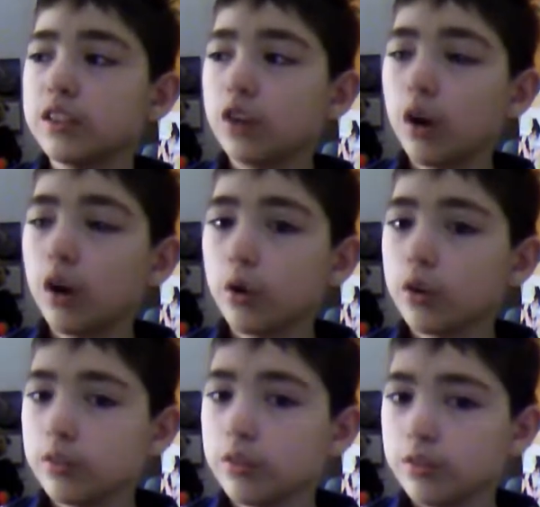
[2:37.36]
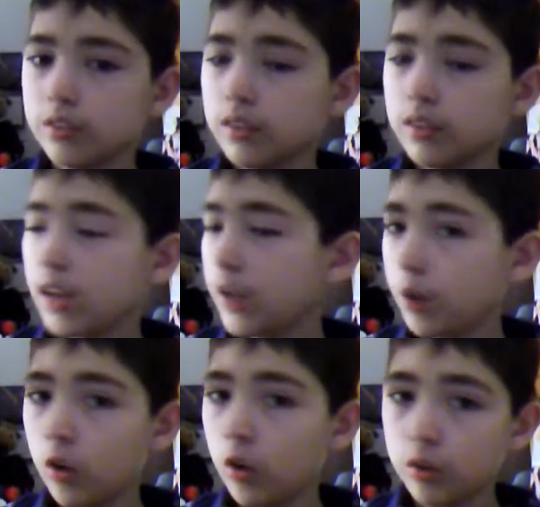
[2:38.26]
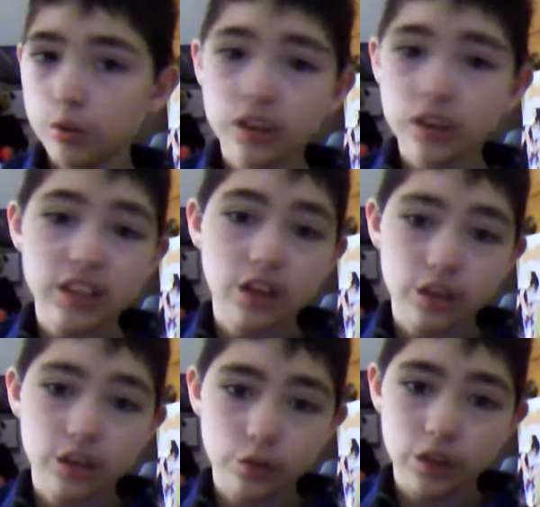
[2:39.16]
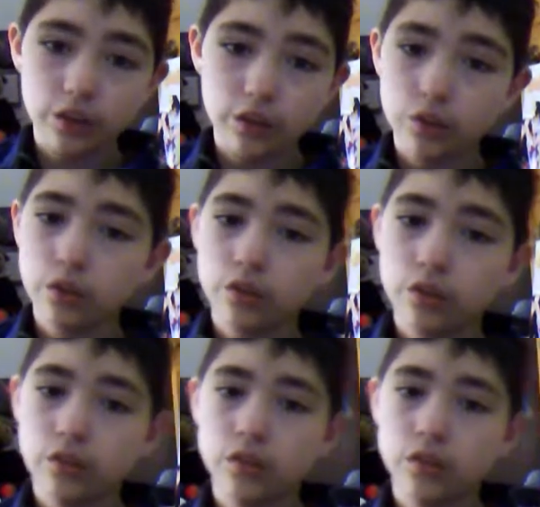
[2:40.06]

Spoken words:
guitar, I'm already done with.